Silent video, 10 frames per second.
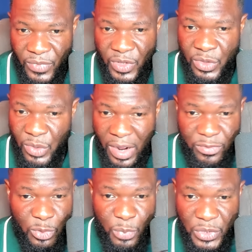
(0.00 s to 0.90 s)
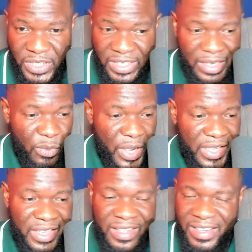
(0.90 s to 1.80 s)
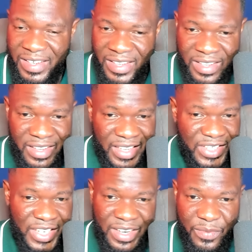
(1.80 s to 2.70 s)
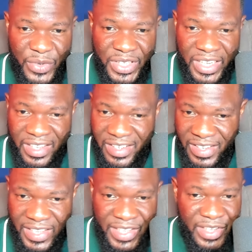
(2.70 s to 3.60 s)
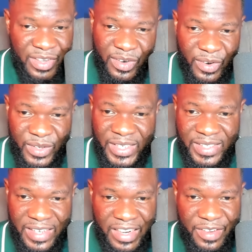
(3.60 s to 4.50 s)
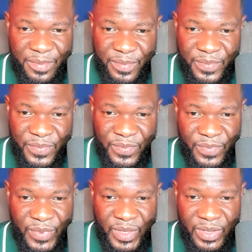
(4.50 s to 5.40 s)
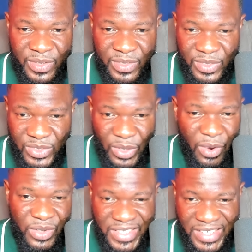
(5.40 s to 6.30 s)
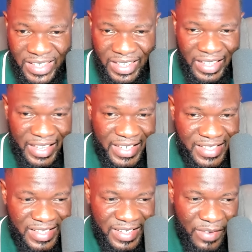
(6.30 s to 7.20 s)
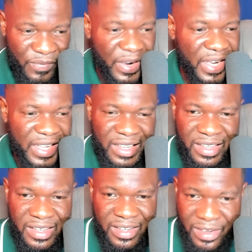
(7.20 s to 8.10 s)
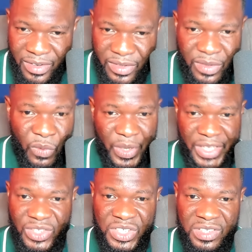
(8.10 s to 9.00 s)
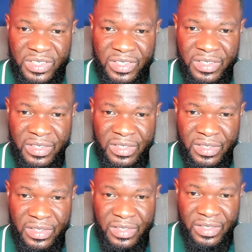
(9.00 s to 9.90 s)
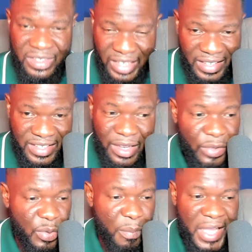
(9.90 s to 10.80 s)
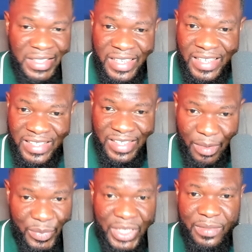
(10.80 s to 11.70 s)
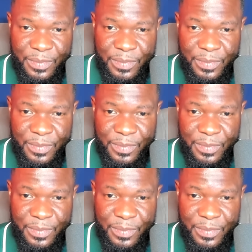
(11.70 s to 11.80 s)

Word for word: You have to put in the work each and every day, all the time. Don't let the fire quench. That is how you maintain something.